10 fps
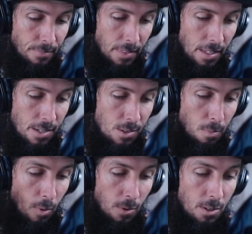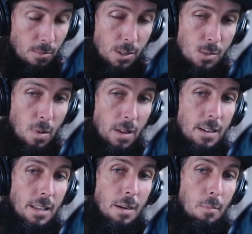It is important to
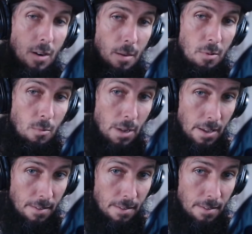respond in a proper way.